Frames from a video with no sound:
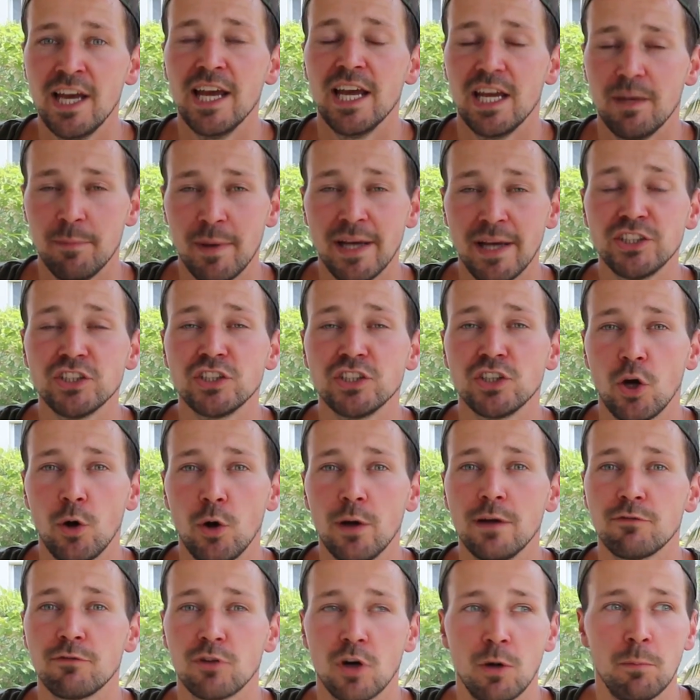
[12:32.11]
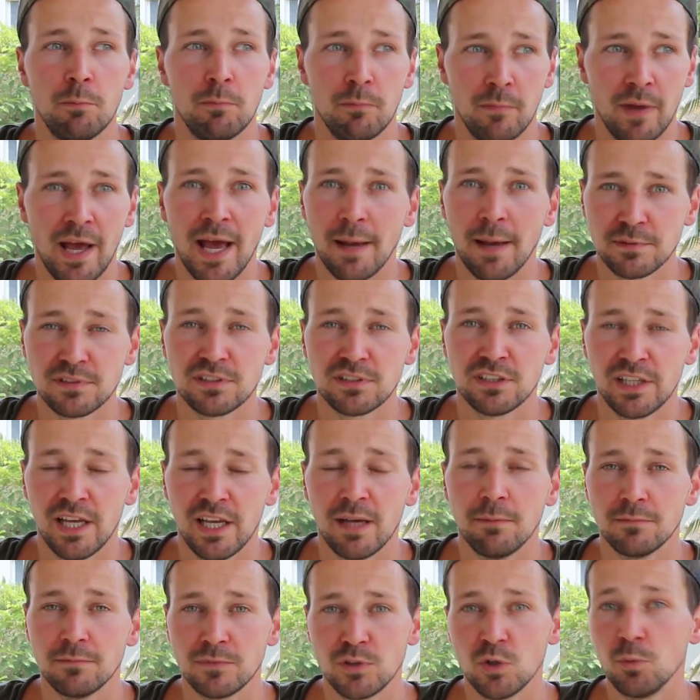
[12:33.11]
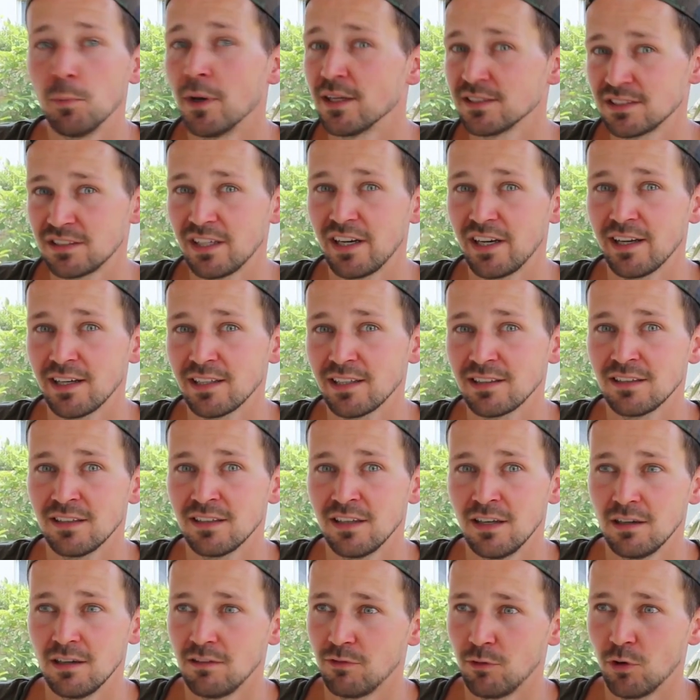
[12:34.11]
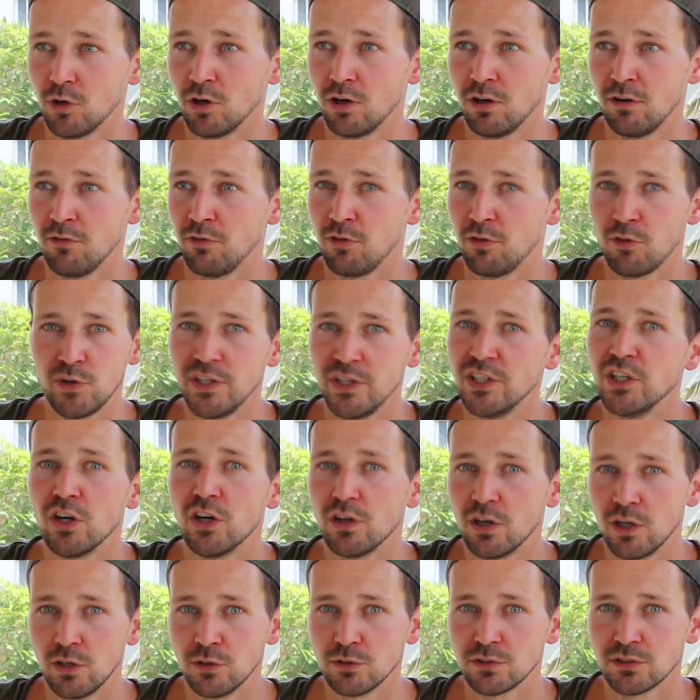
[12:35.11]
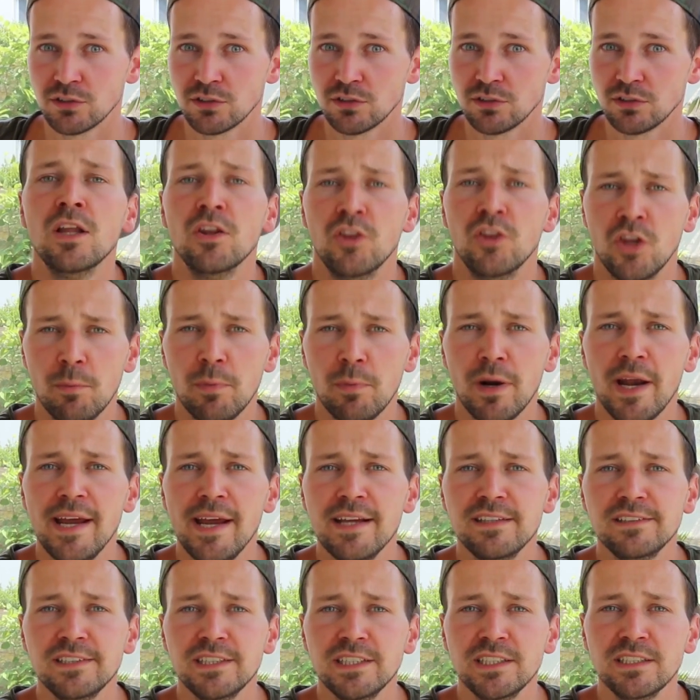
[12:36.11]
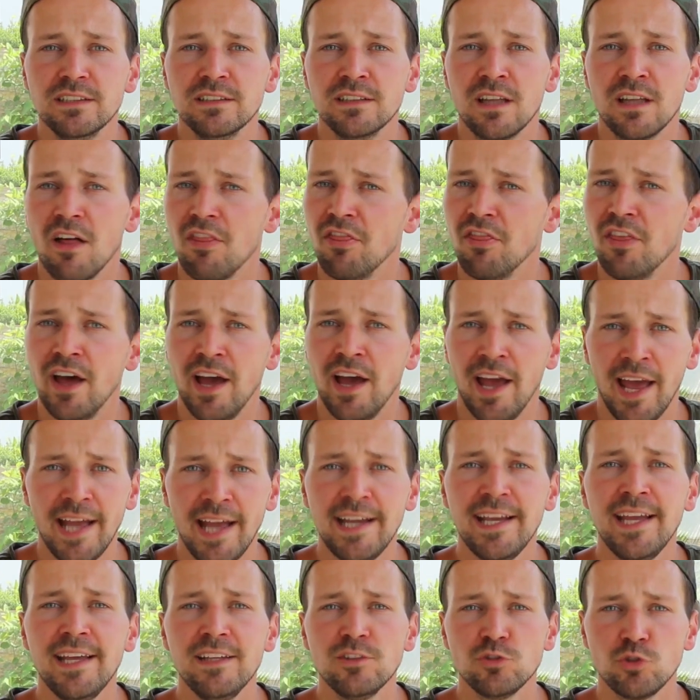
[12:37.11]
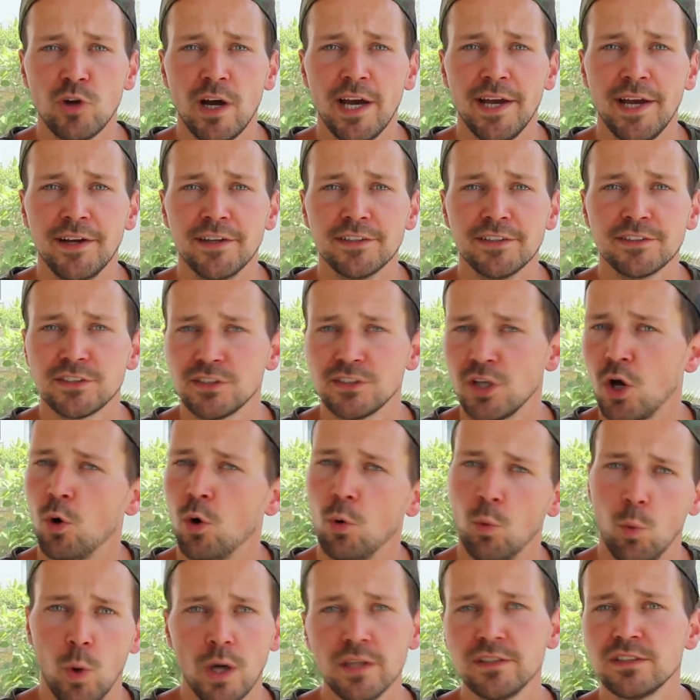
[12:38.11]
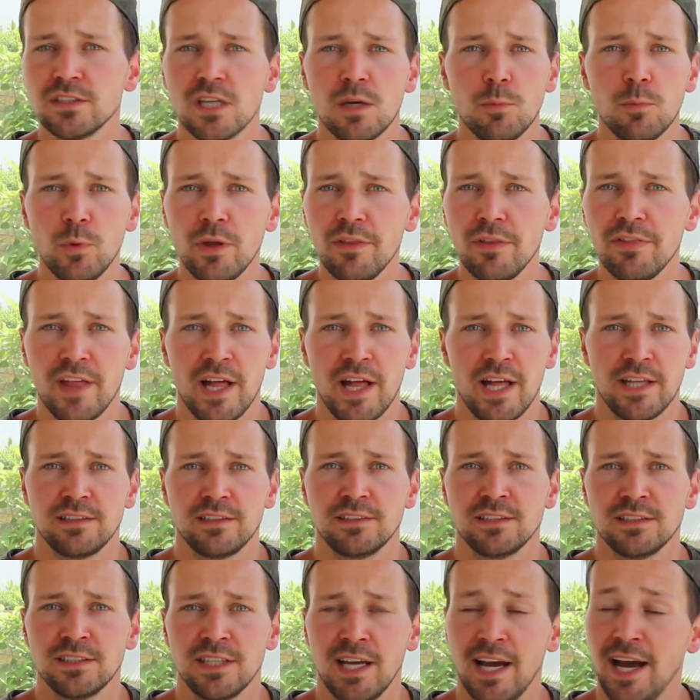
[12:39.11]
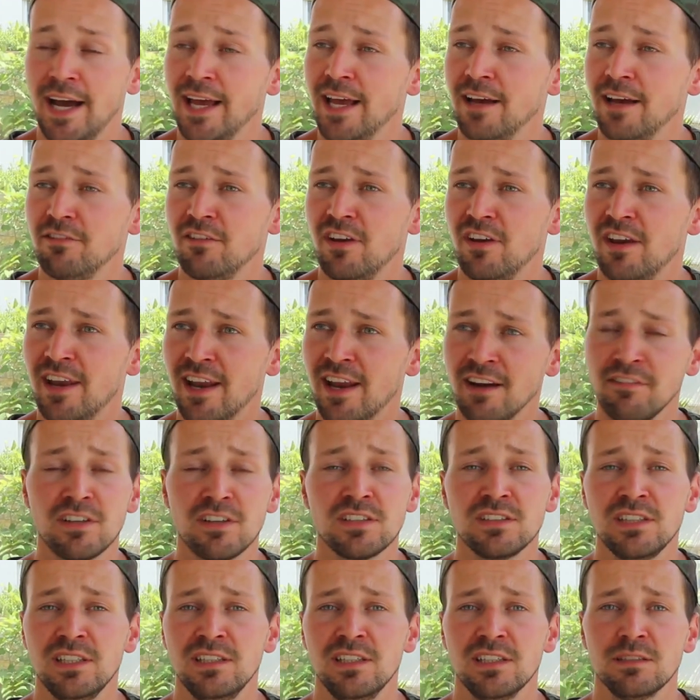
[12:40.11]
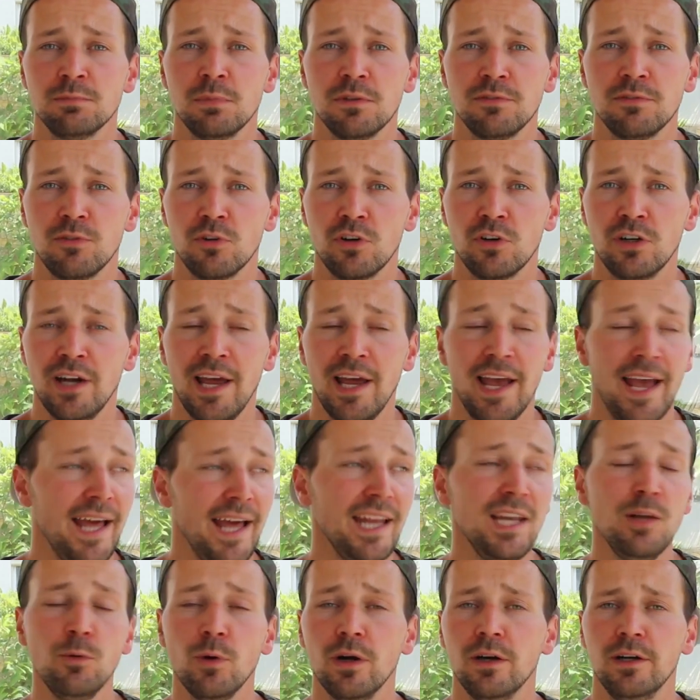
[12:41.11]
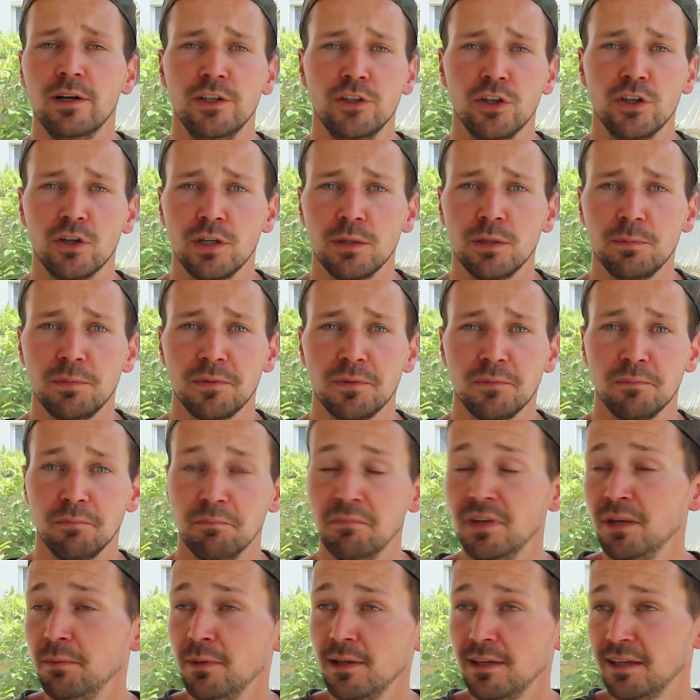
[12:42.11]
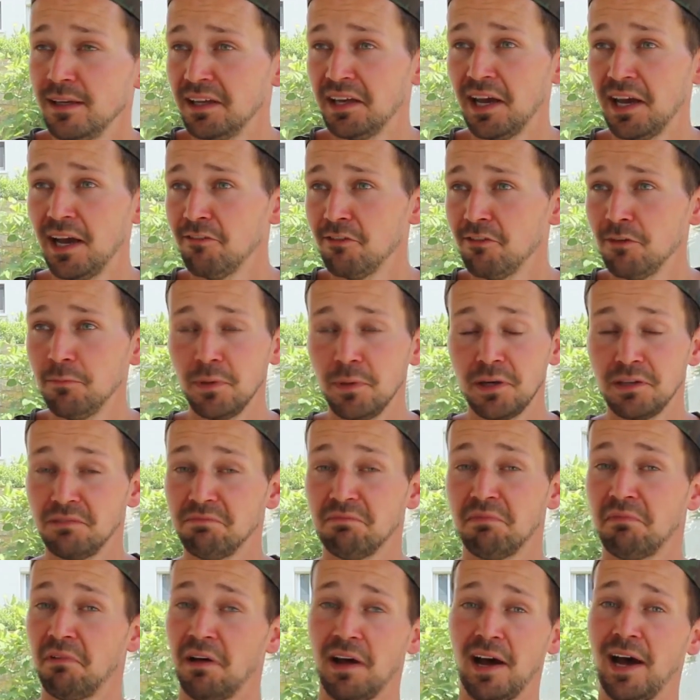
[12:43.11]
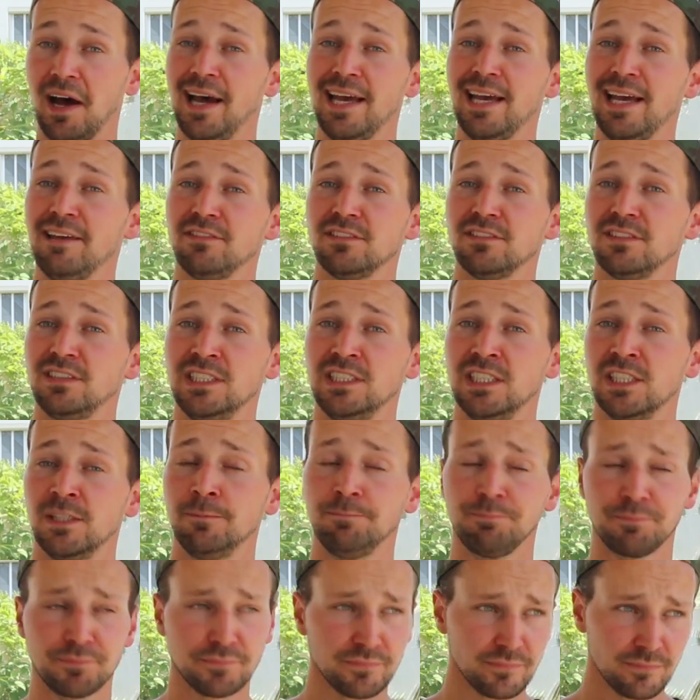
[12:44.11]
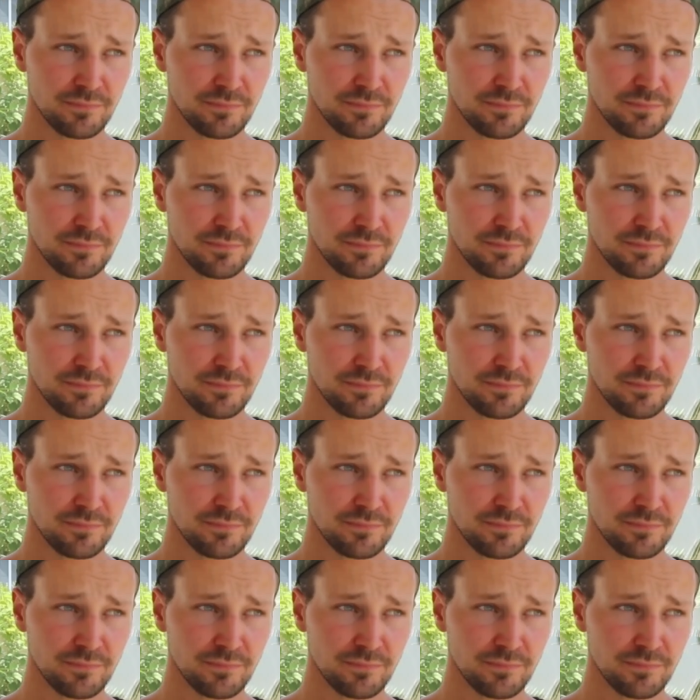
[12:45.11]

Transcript: Imagine going from Amsterdam to Maastricht for €3. Number 18, the hanging dryers. What's up with that? I have never seen this before anywhere in Europe. Maybe they have them, but I haven't seen them.